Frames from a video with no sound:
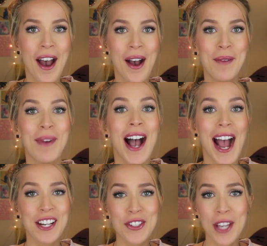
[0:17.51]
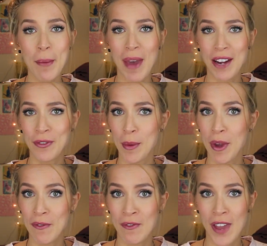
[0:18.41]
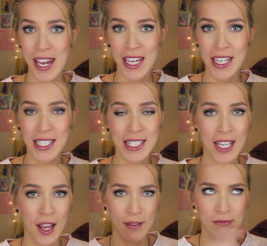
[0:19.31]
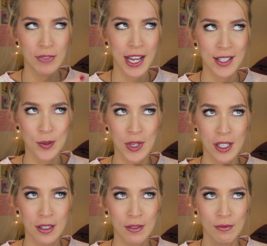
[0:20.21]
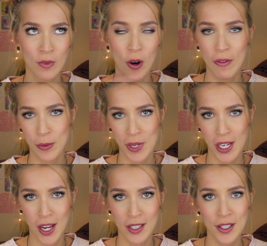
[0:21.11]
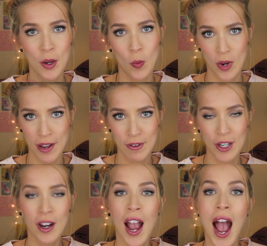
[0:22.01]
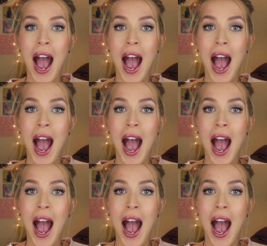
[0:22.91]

I just got back from Vegas last week, over the weekend, whatever.